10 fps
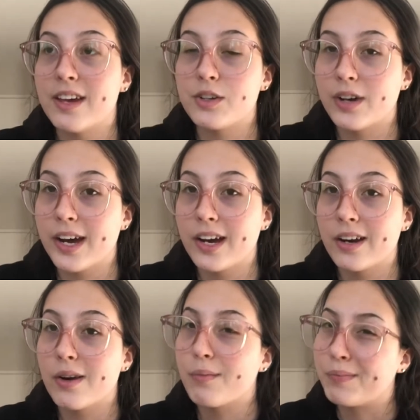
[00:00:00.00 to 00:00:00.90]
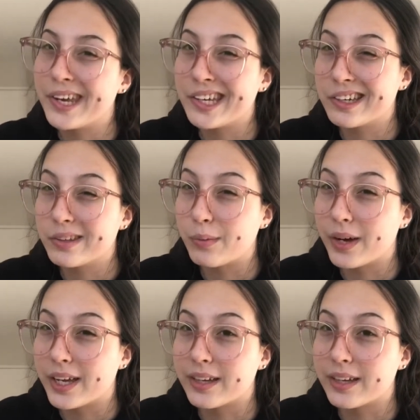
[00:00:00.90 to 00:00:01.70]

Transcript: and your hair may get in the way.